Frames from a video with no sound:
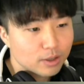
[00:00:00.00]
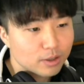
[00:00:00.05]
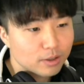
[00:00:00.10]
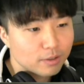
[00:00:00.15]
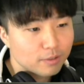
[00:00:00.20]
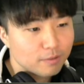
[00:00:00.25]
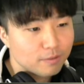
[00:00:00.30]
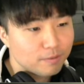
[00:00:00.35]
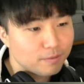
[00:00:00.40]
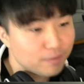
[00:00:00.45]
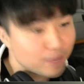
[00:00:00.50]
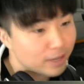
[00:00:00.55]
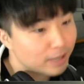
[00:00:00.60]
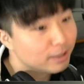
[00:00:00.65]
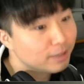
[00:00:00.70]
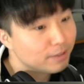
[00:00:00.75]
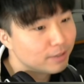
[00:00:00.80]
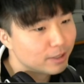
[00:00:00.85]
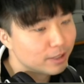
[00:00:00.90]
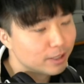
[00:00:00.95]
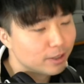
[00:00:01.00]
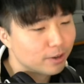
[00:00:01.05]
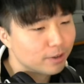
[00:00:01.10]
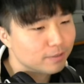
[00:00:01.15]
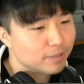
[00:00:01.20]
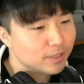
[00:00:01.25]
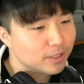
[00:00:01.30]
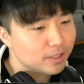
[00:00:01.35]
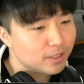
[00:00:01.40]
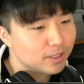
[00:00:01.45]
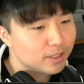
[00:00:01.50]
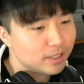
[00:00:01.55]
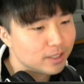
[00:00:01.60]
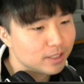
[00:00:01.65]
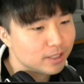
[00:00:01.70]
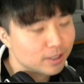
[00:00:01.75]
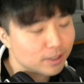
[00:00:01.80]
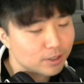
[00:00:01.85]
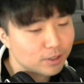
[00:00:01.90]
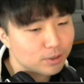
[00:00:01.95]
very, very often
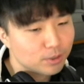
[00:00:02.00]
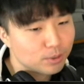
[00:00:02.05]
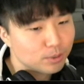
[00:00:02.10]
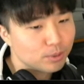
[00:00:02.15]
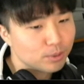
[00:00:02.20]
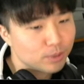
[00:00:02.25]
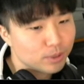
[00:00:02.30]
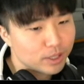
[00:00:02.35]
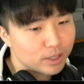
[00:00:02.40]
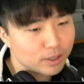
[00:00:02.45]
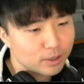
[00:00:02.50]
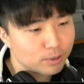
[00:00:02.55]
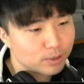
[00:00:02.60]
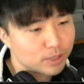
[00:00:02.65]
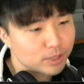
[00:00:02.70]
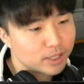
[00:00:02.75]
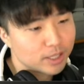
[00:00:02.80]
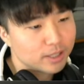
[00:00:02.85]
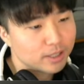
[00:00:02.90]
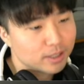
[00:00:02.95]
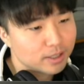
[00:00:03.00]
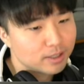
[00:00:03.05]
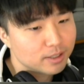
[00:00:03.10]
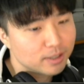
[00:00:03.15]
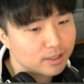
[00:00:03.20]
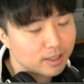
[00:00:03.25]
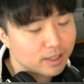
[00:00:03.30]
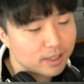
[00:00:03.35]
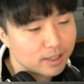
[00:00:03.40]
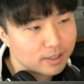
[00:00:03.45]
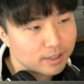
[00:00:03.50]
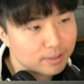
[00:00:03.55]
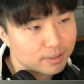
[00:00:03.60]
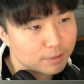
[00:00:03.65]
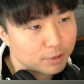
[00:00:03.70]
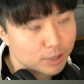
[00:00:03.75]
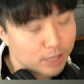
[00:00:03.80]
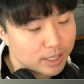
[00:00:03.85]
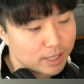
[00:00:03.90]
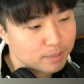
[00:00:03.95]
in queue and lower down
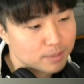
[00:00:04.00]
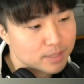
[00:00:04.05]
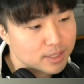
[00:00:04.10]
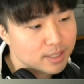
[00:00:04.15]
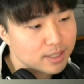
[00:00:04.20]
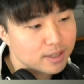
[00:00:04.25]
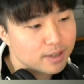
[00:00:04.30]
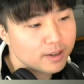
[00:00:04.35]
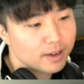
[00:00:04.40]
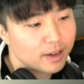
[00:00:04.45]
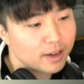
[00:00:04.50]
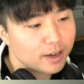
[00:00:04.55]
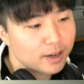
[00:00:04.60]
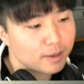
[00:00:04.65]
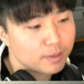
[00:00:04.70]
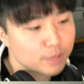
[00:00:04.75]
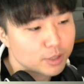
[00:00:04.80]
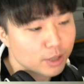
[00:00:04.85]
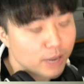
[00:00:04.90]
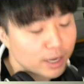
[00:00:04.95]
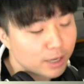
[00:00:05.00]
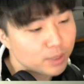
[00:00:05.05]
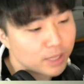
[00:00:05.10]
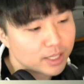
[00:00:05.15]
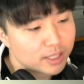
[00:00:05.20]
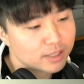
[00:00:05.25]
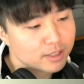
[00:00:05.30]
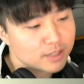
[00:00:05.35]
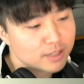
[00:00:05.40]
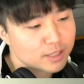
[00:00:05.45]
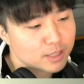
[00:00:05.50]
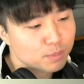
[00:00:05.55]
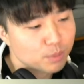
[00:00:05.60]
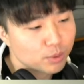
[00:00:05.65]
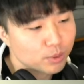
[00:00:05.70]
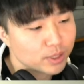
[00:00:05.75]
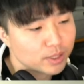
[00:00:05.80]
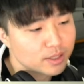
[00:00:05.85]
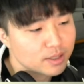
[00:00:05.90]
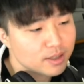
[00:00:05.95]
level games. So how do we get to this point?